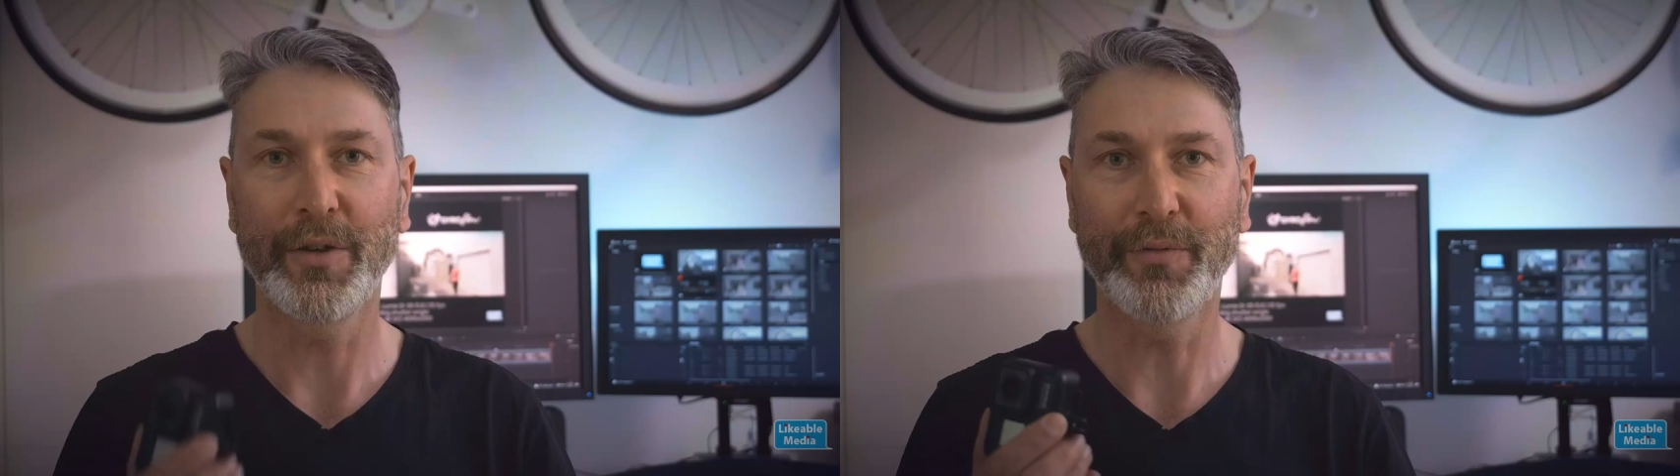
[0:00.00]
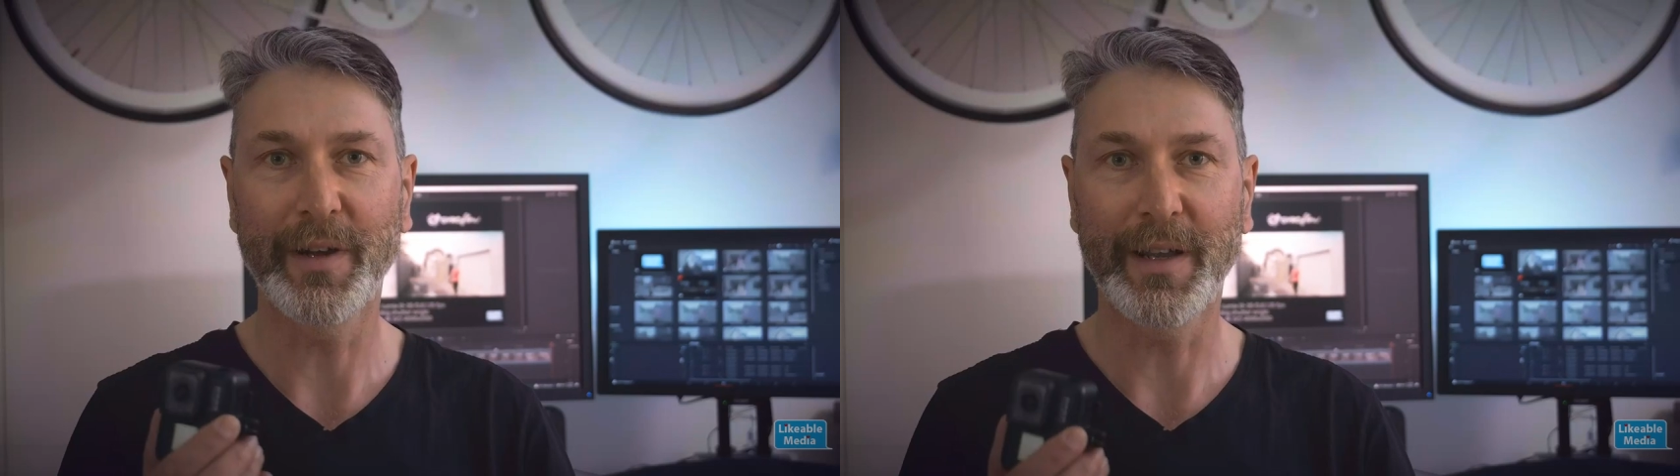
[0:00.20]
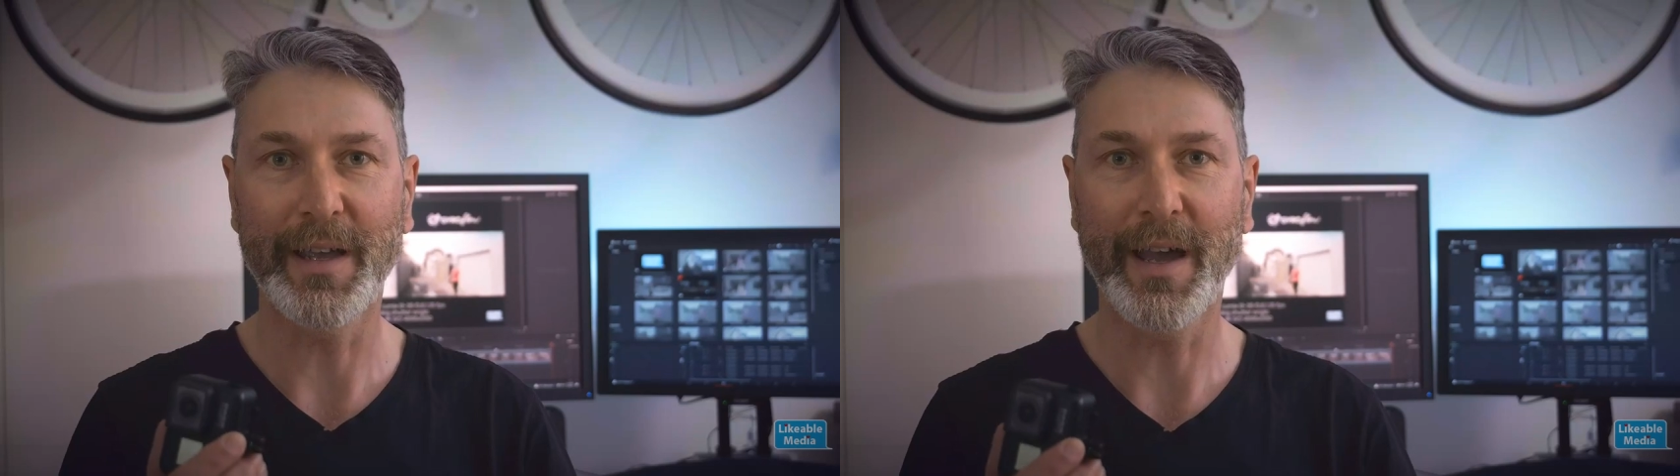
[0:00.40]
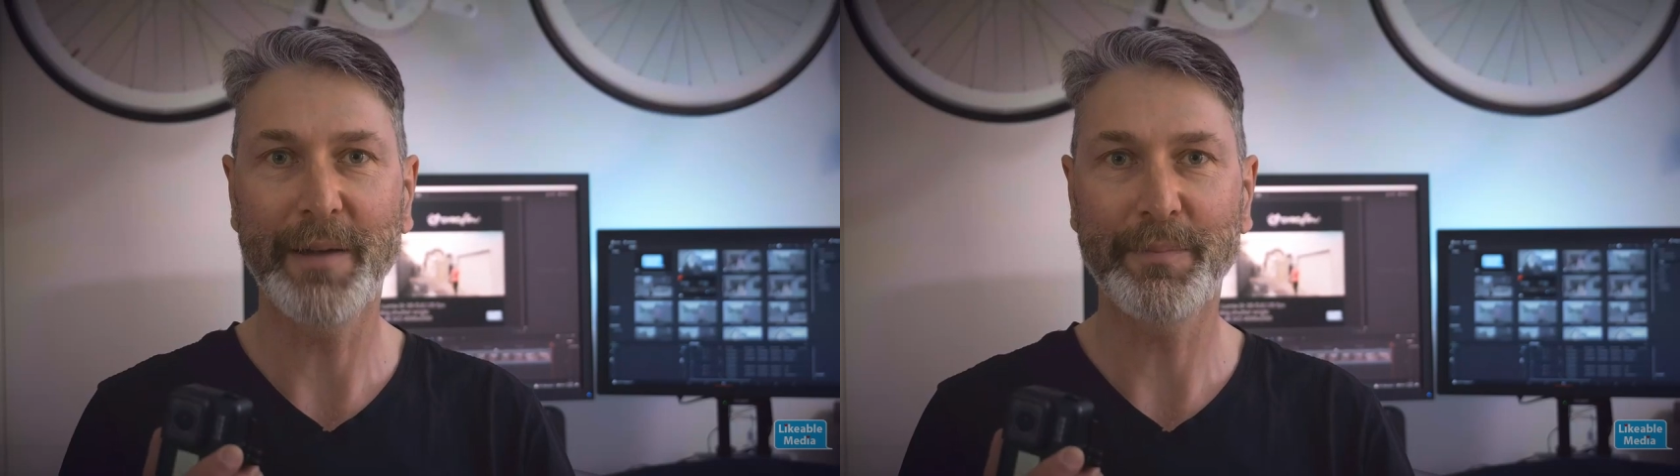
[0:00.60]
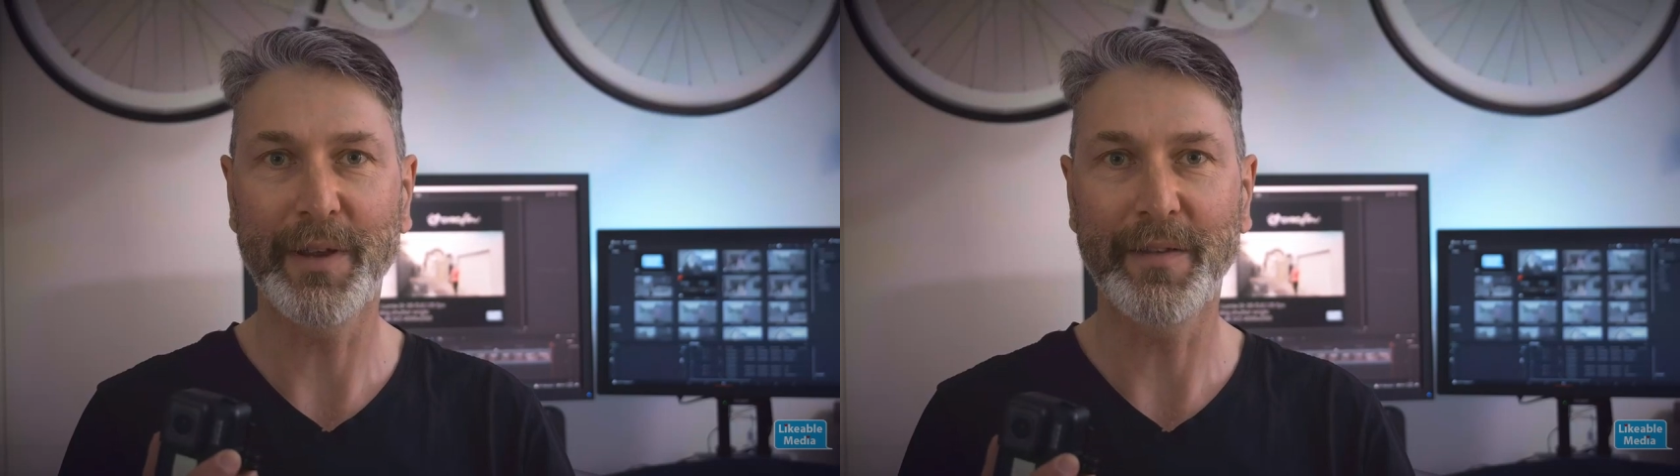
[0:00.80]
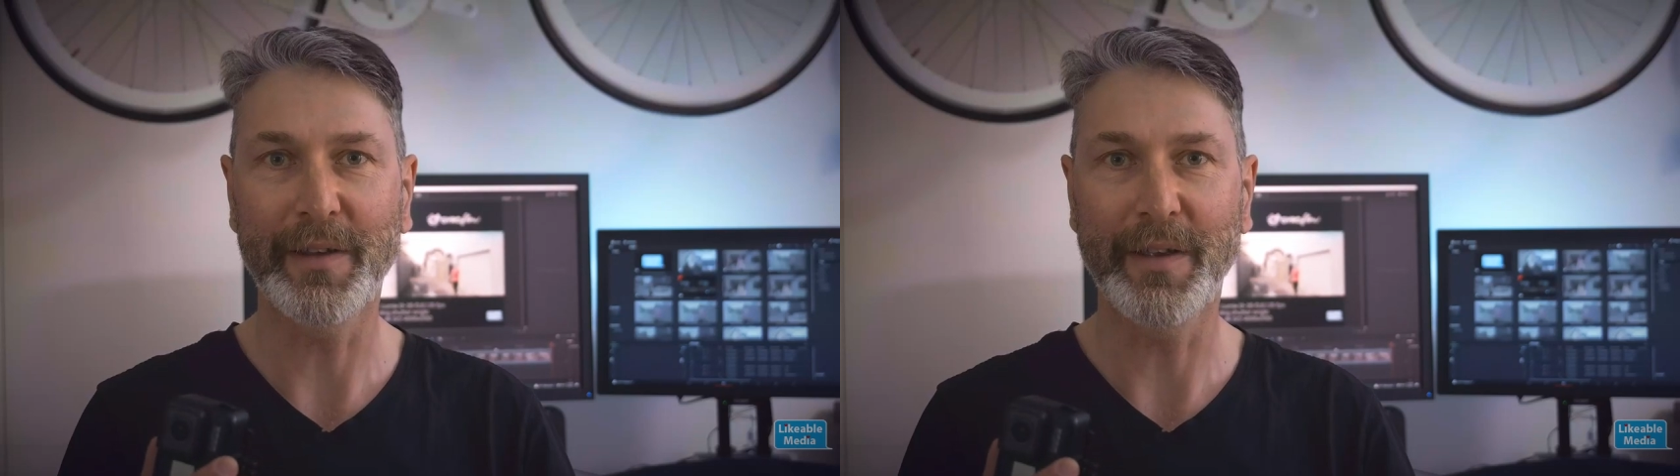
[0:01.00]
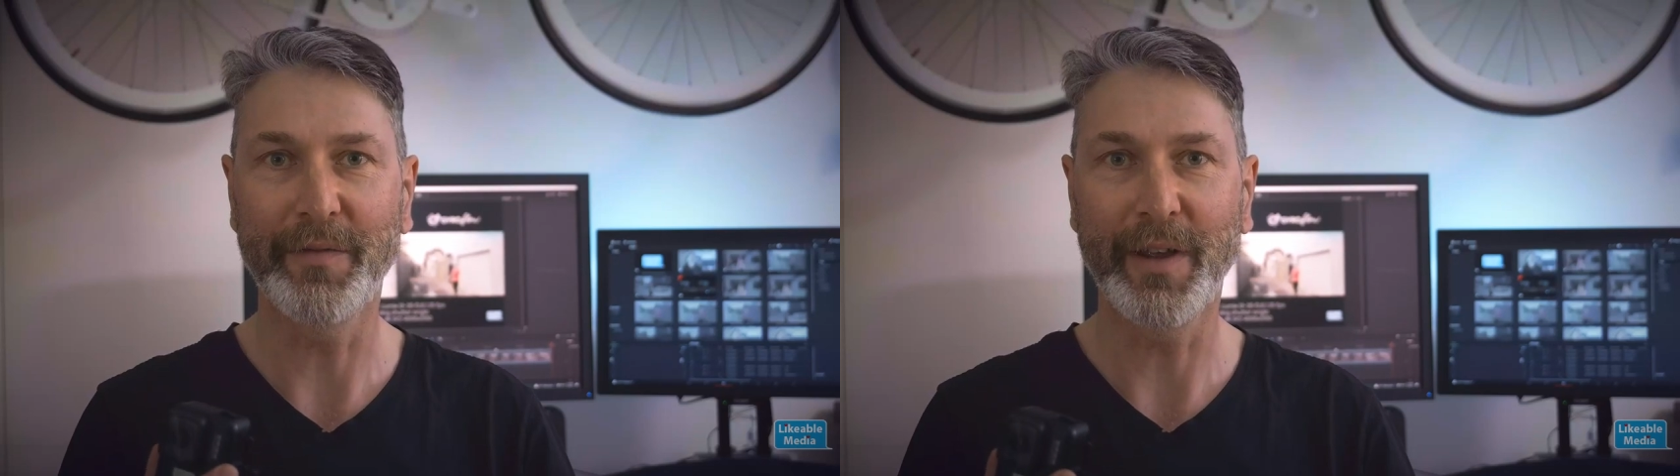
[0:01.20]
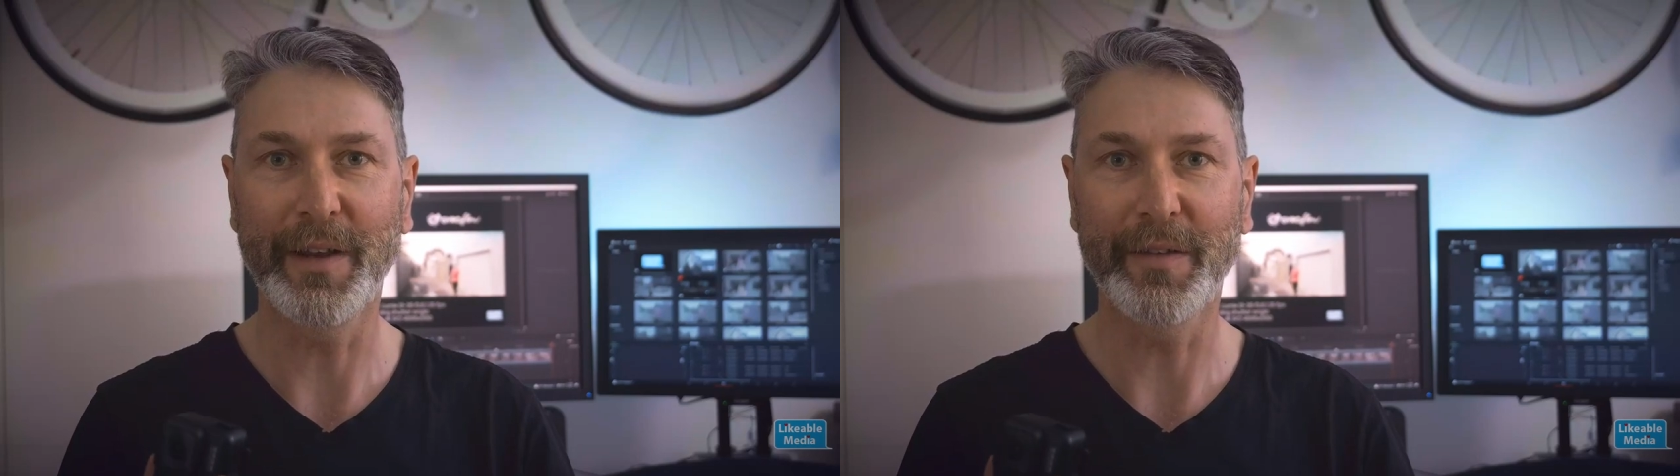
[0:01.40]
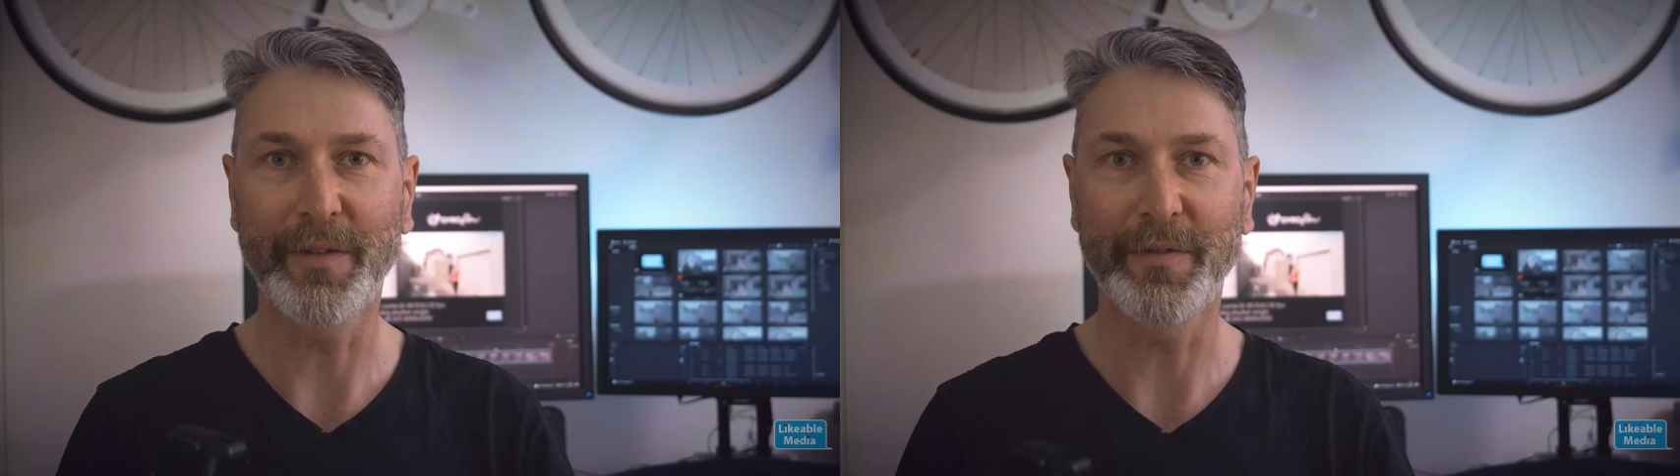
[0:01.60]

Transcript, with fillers: You really can't beat the convenience